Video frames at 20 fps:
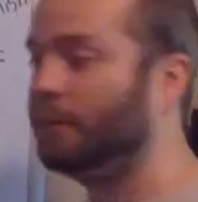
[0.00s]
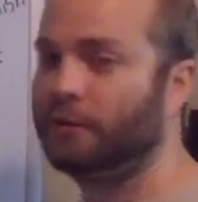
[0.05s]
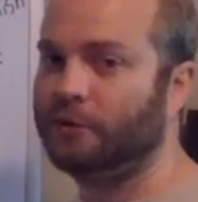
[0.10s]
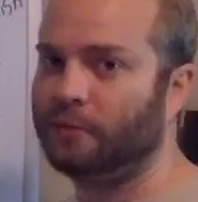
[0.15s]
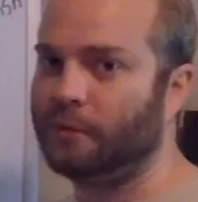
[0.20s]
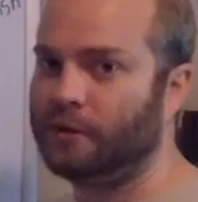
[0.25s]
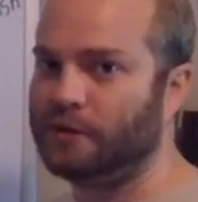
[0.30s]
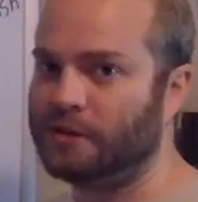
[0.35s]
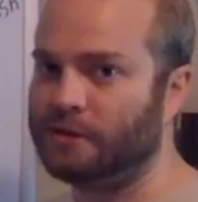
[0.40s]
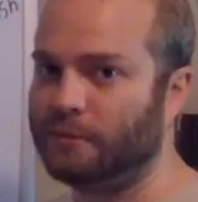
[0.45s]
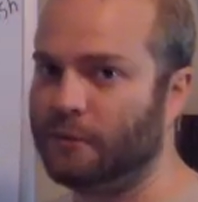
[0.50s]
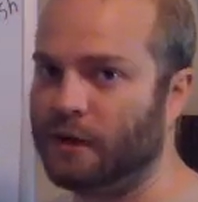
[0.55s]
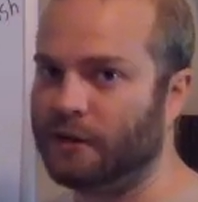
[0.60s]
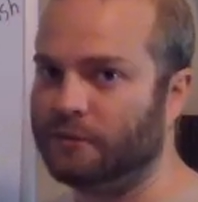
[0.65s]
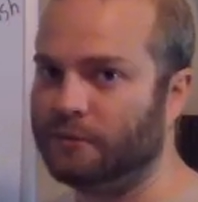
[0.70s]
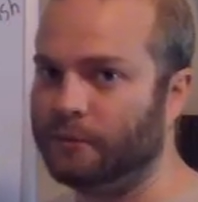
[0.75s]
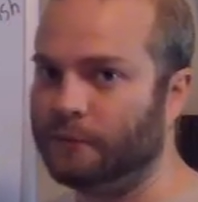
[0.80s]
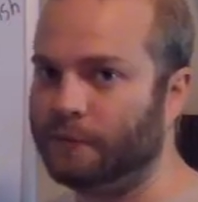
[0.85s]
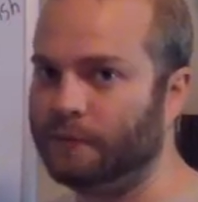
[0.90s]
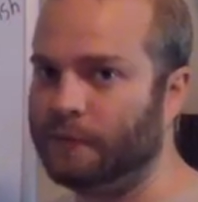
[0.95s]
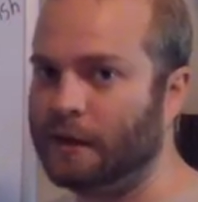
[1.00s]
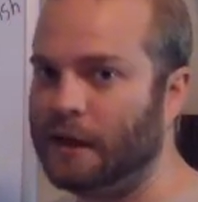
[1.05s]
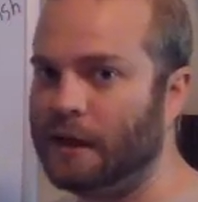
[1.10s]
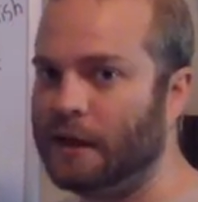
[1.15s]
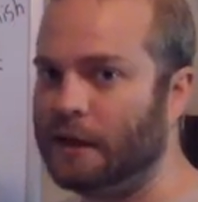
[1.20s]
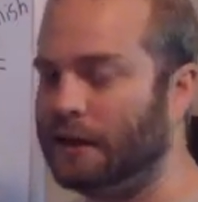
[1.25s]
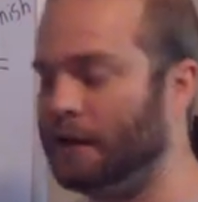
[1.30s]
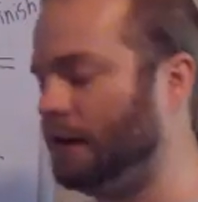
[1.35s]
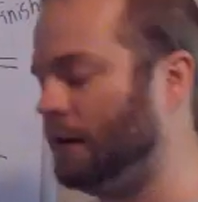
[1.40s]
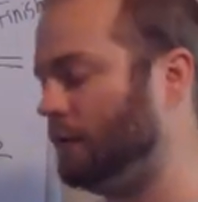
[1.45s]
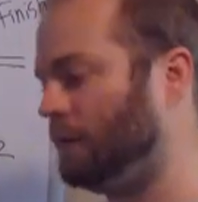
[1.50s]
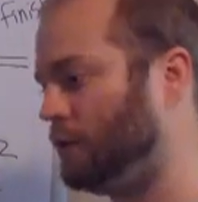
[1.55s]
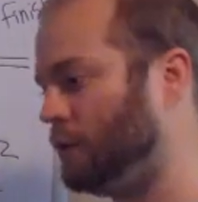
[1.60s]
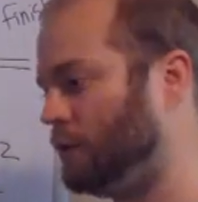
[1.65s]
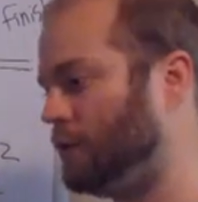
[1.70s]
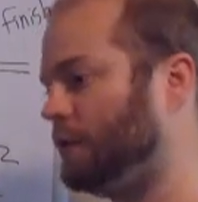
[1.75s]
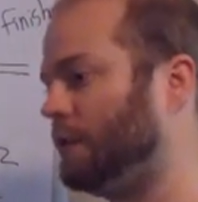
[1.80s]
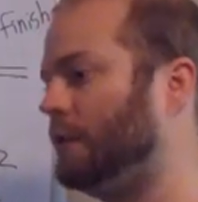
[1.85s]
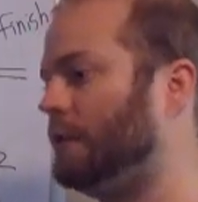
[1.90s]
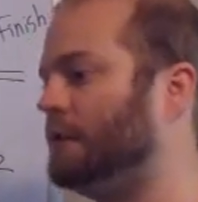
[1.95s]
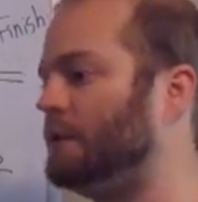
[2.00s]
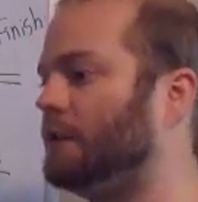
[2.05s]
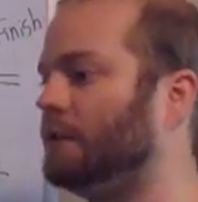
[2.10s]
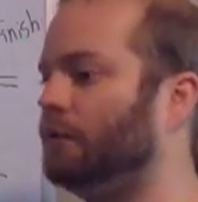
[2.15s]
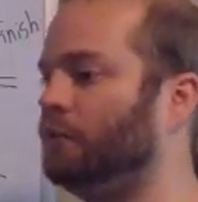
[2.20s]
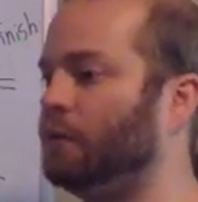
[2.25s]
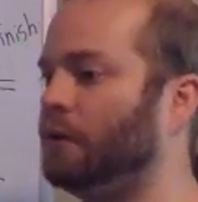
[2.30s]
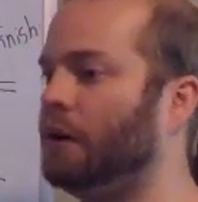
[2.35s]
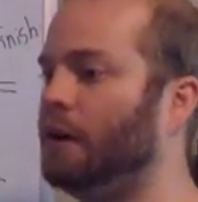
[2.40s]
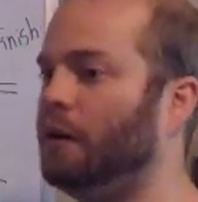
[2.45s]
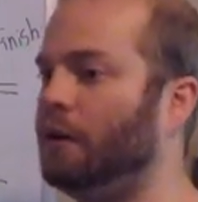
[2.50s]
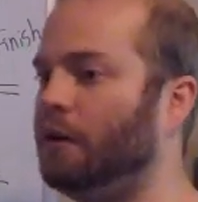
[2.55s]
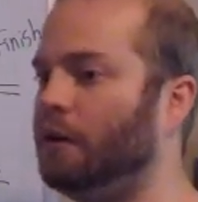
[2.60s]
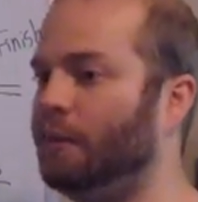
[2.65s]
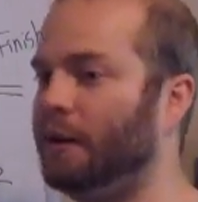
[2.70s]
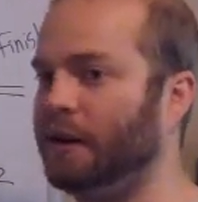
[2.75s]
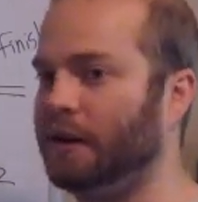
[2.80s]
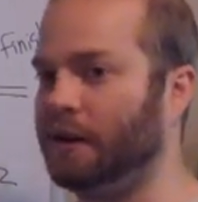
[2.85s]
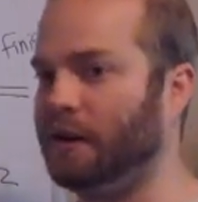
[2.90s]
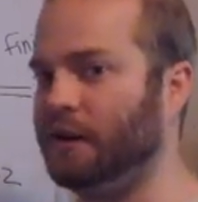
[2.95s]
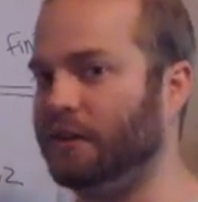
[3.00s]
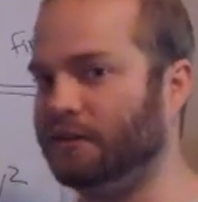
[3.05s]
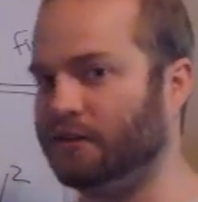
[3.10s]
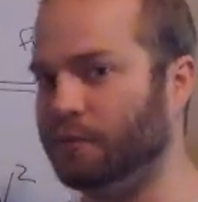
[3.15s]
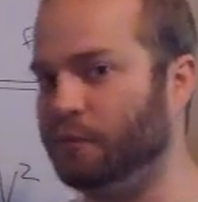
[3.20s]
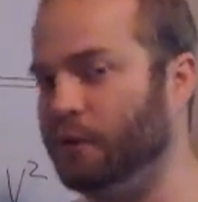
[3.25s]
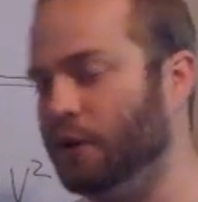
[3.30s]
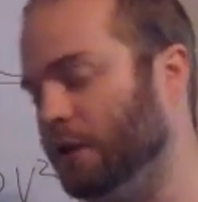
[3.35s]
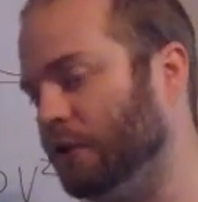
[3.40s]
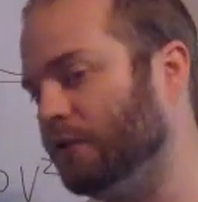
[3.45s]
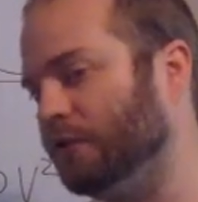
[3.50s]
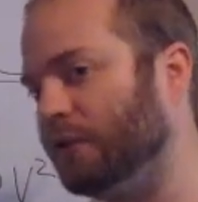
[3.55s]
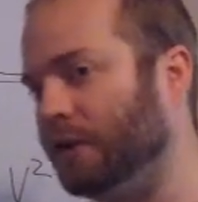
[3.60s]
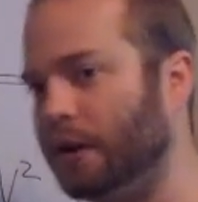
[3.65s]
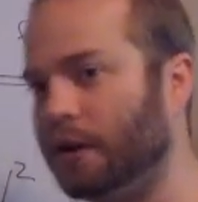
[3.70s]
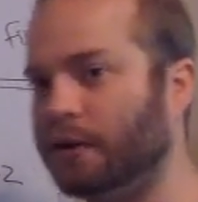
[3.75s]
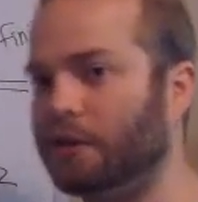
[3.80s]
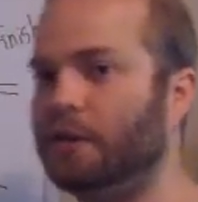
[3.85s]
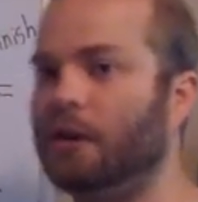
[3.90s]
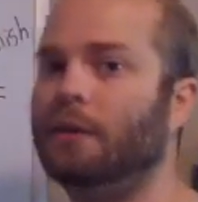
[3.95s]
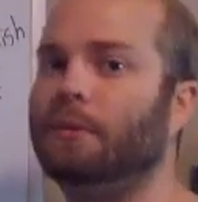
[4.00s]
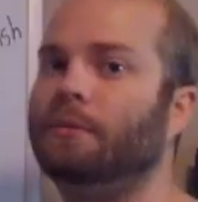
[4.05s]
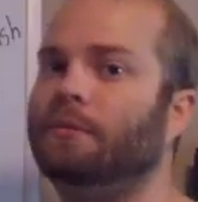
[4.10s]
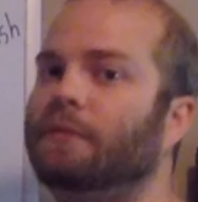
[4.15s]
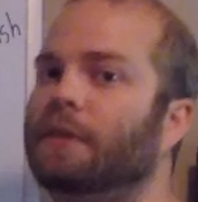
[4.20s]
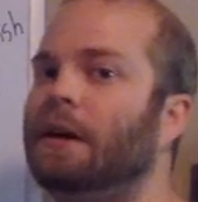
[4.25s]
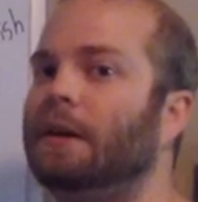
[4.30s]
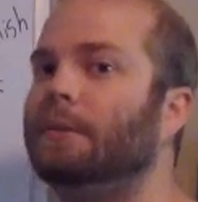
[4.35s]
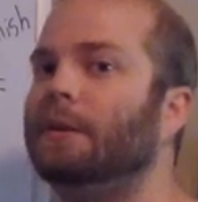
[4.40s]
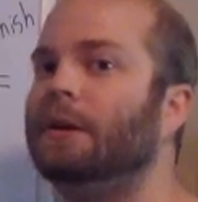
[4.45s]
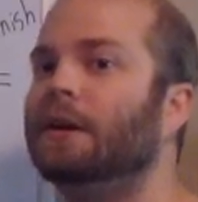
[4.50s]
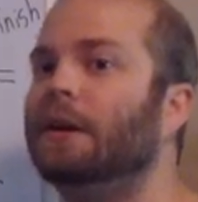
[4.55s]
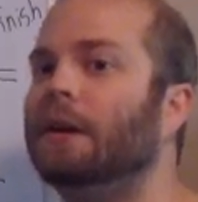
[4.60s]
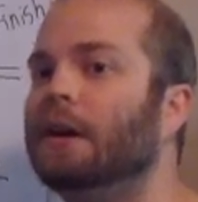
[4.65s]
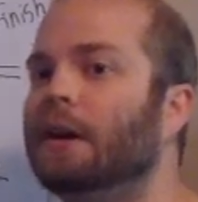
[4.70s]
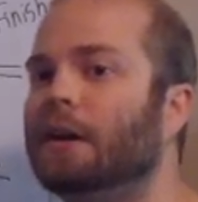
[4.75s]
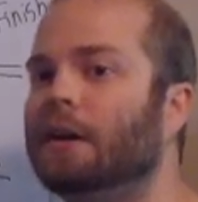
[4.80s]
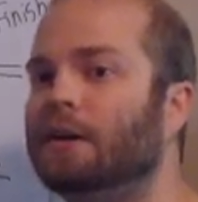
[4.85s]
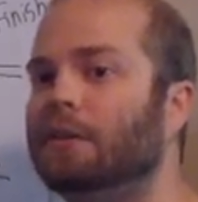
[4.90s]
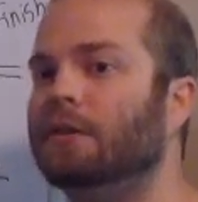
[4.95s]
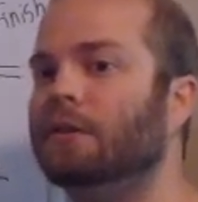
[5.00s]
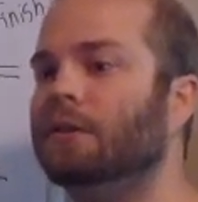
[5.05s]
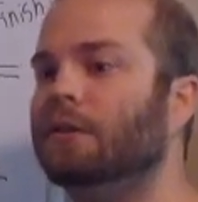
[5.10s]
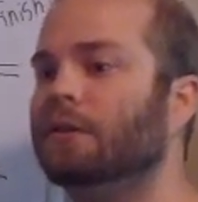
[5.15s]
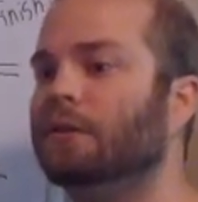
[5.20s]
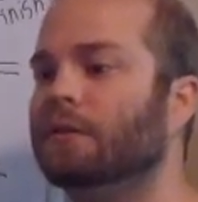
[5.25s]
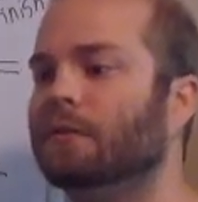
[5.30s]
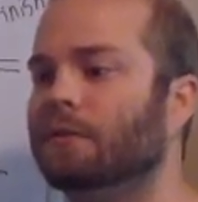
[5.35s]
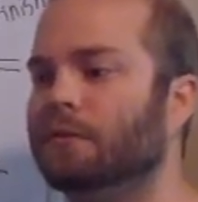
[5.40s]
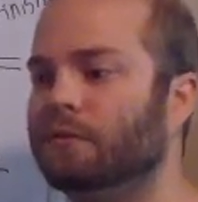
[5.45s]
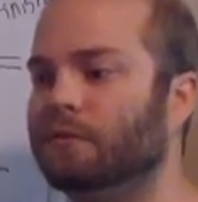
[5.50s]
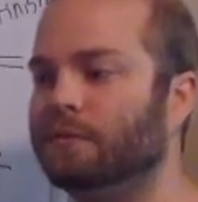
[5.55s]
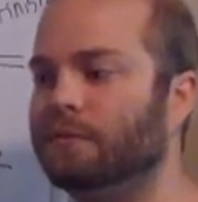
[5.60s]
as much as possible. Now, unfortunately, since we're not all making custom wheels here out of carbon fiber, your